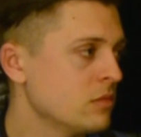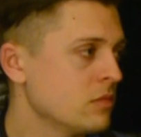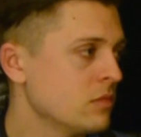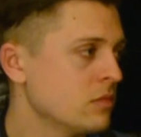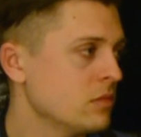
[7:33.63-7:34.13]

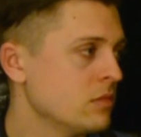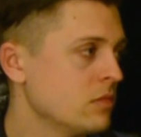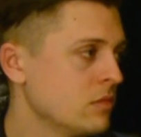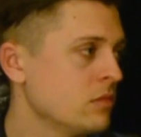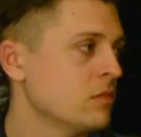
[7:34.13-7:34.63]

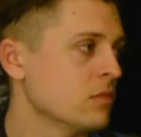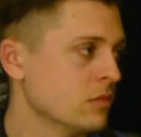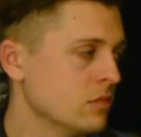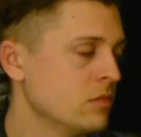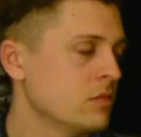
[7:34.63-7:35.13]

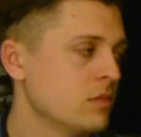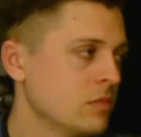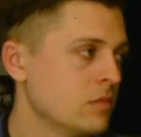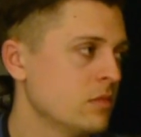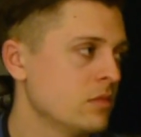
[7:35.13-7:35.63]

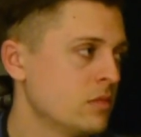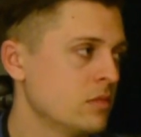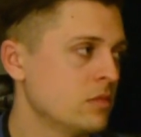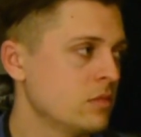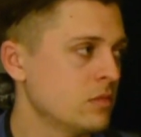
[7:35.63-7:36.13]

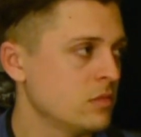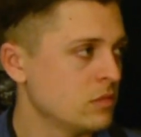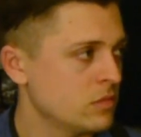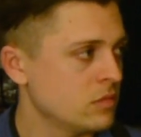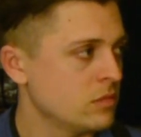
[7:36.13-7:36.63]

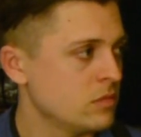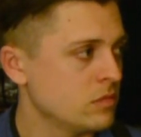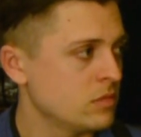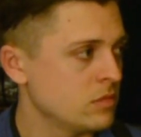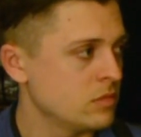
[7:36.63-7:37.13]

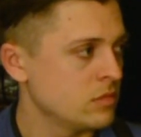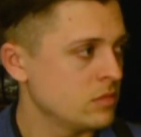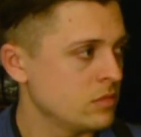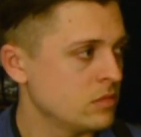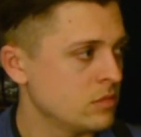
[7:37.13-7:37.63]

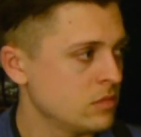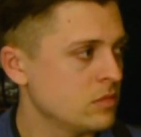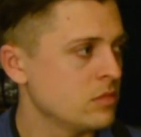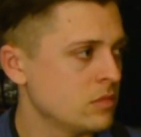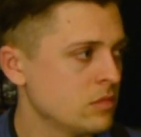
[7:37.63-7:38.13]

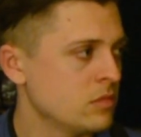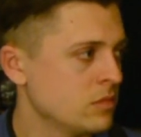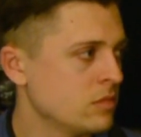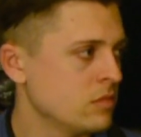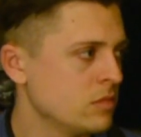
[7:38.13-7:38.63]

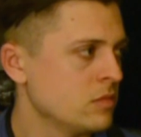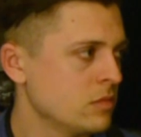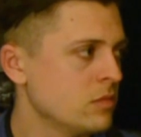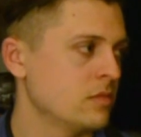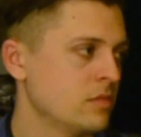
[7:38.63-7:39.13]

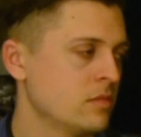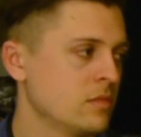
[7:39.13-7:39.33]
[no speech]